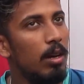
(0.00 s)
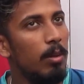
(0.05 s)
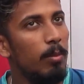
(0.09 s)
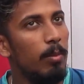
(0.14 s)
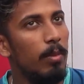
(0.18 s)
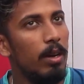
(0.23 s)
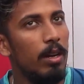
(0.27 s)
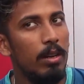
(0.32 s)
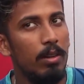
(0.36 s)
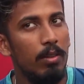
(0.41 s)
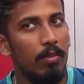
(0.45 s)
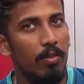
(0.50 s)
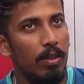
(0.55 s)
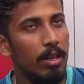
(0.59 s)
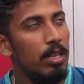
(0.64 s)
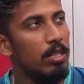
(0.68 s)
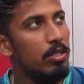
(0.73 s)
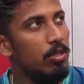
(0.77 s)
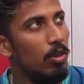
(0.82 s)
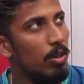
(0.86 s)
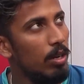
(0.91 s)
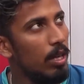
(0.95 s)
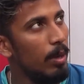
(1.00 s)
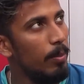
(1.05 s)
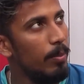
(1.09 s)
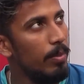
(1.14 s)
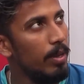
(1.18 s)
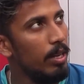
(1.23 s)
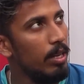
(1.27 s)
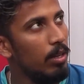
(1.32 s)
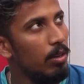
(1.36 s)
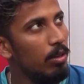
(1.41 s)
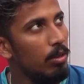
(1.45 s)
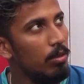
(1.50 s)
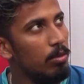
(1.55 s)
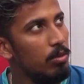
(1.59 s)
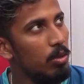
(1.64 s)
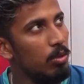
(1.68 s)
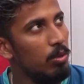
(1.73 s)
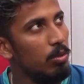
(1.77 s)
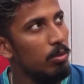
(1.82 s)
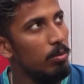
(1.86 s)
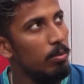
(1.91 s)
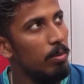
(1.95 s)
But when it's not happening
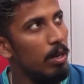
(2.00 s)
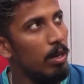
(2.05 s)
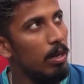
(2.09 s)
also,